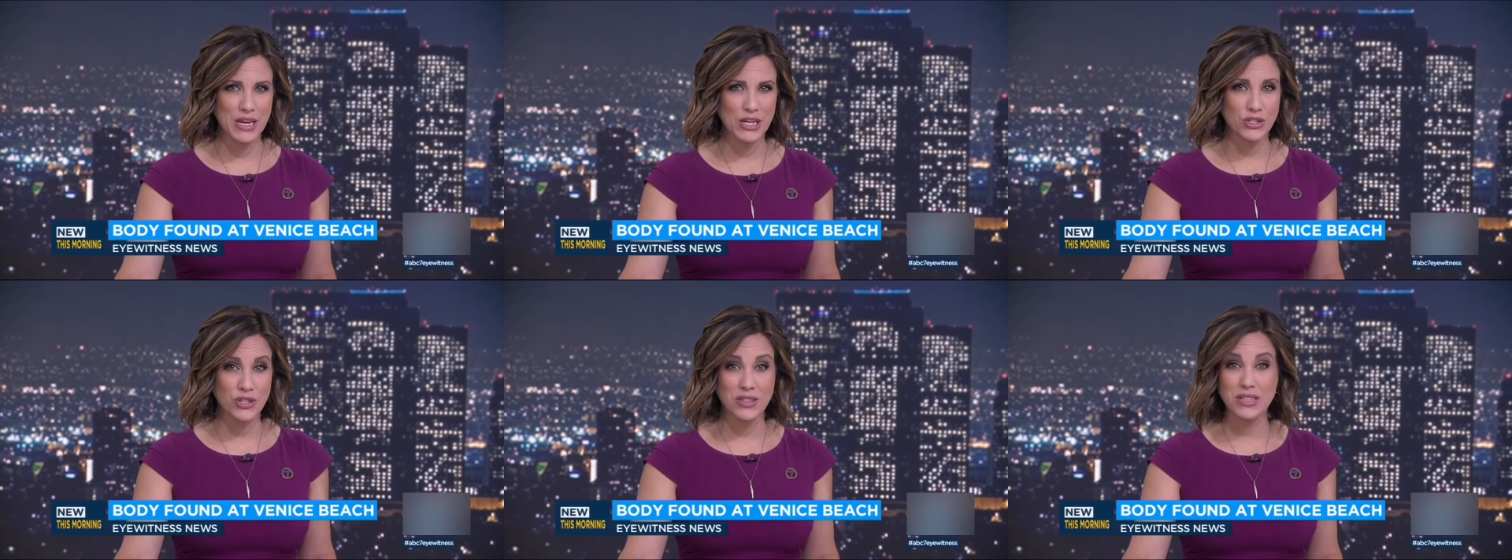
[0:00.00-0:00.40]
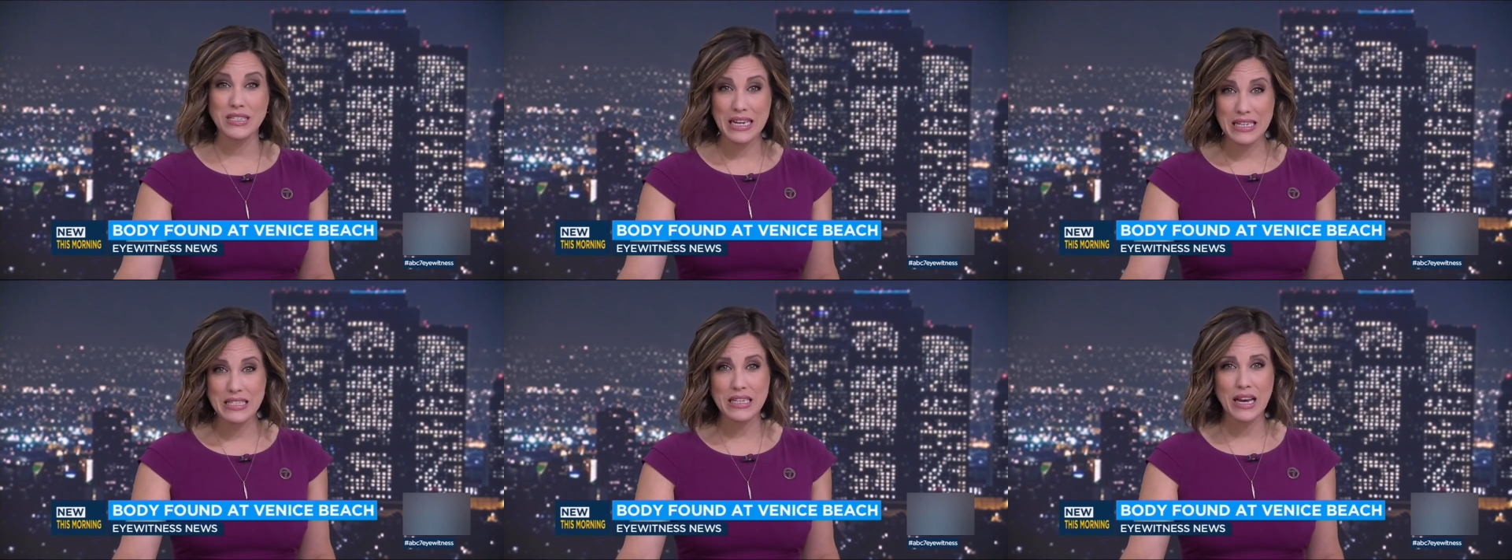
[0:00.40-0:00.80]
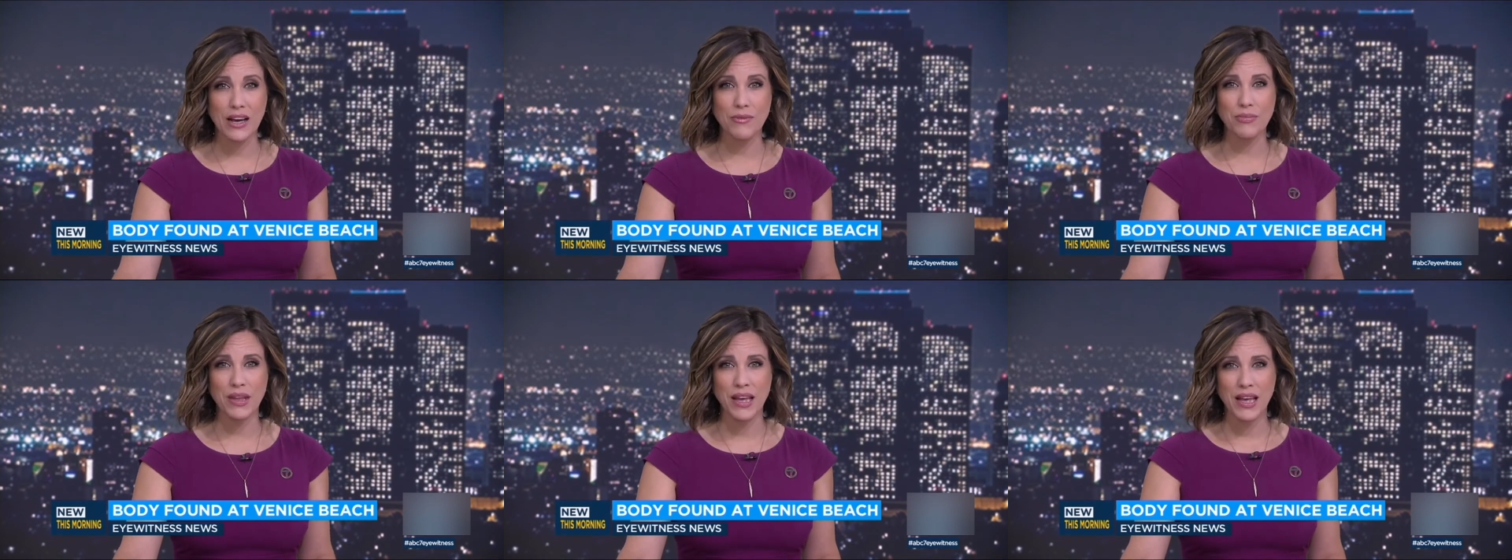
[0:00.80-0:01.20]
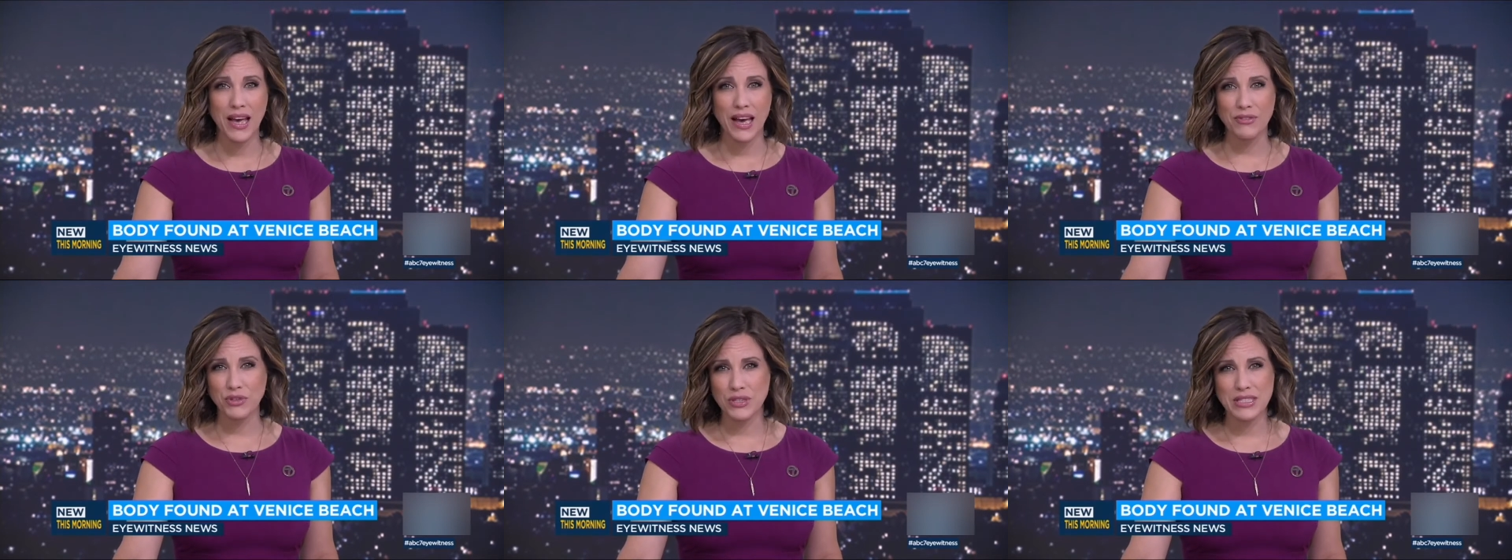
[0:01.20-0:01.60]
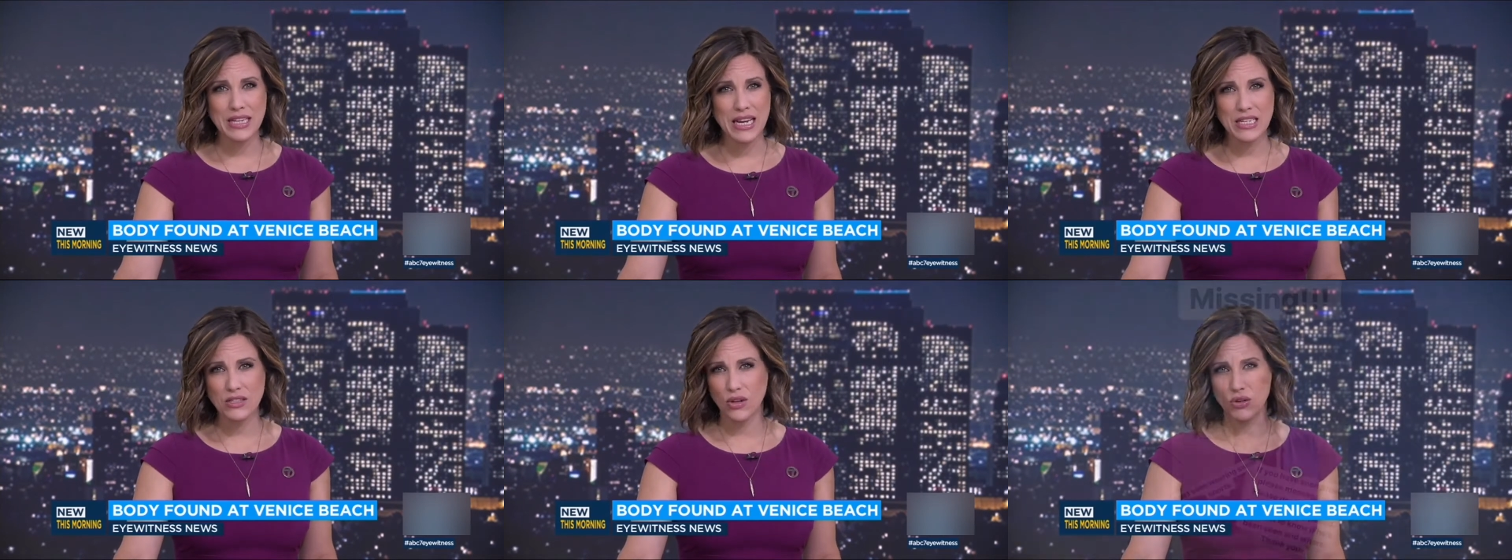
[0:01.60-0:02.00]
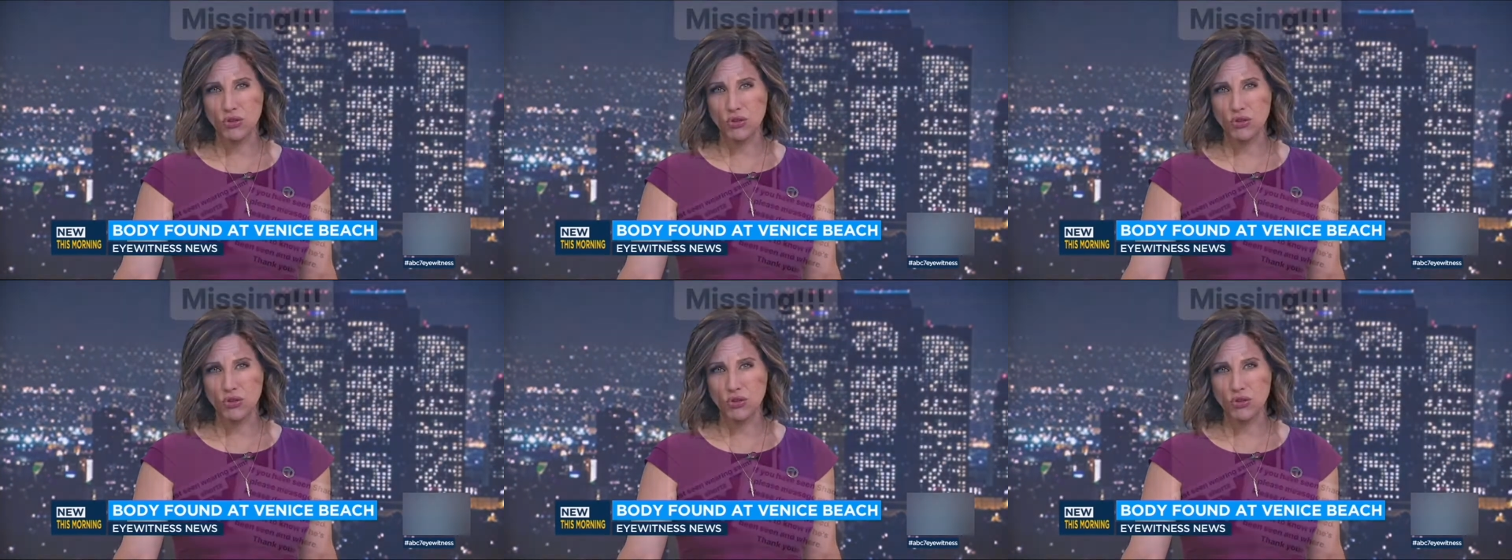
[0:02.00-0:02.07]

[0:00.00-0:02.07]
and this does come after a days-long